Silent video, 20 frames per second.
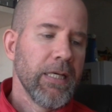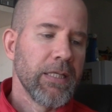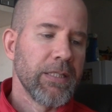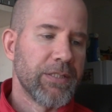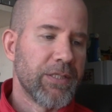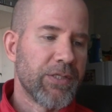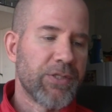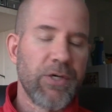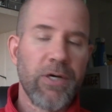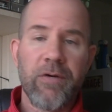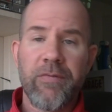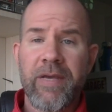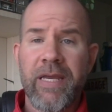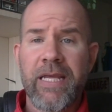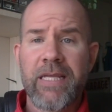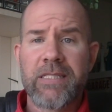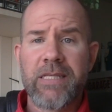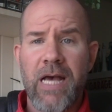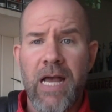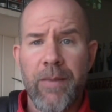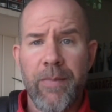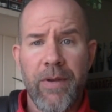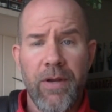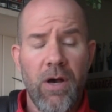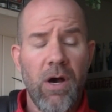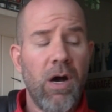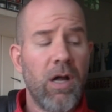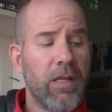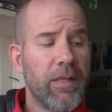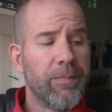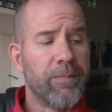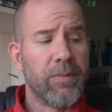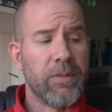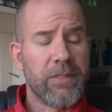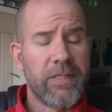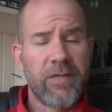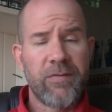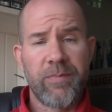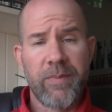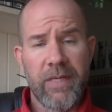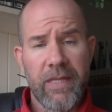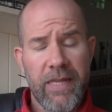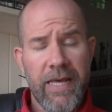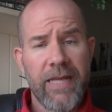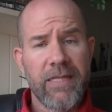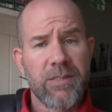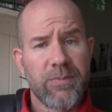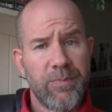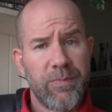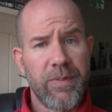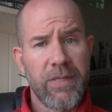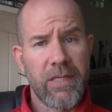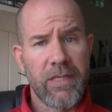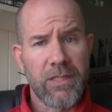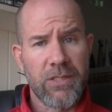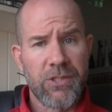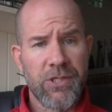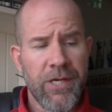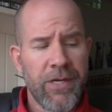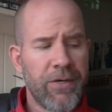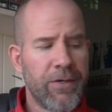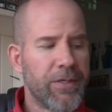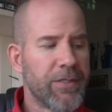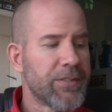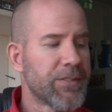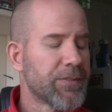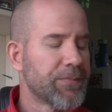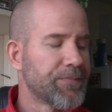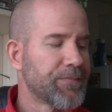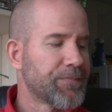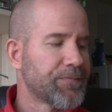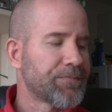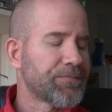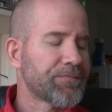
deserve any time at all, and believe me, that's being generous.